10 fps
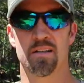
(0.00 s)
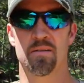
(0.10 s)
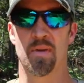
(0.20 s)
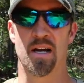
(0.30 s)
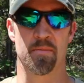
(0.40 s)

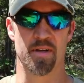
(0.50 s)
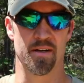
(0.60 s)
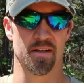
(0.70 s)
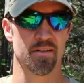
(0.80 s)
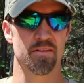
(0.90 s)
You
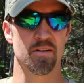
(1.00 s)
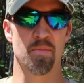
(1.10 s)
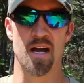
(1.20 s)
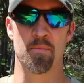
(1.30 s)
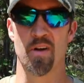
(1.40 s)
can
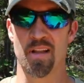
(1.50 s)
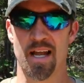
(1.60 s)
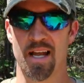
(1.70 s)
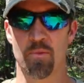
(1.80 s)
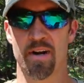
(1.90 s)
buy them online,